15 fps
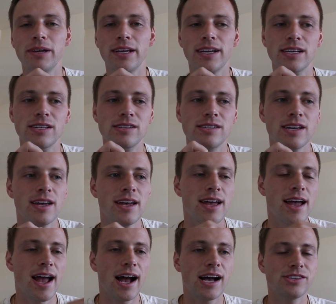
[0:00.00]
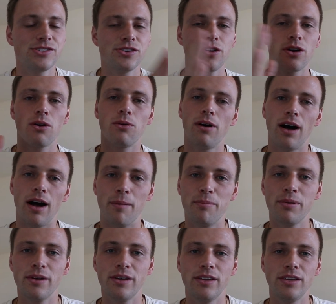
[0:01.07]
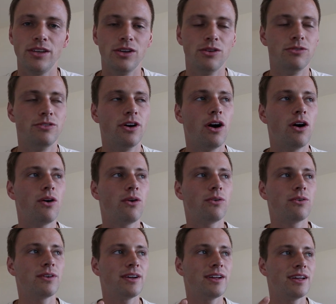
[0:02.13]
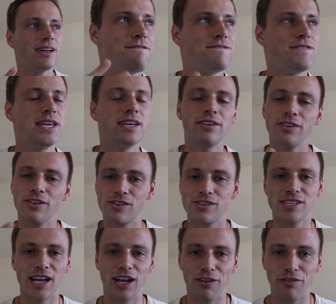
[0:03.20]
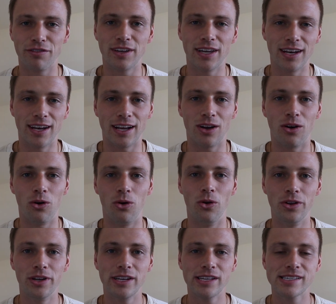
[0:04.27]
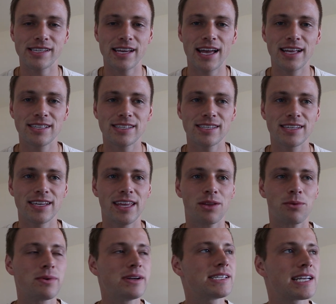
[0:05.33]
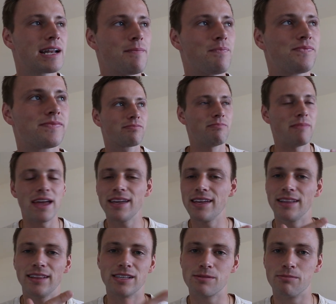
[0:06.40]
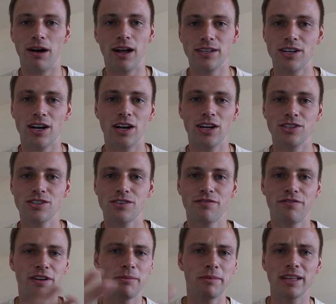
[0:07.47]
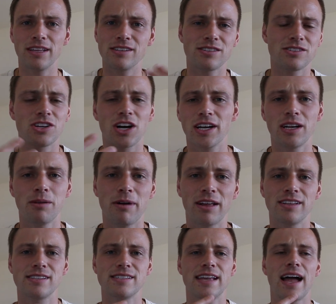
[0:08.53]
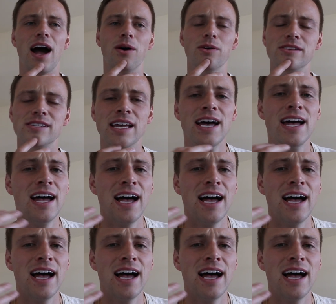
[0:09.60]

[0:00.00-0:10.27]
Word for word: because as you grow up, you don't feel yourself getting old in a sense. And the reason I'm making this montage, filming this and talking about this now is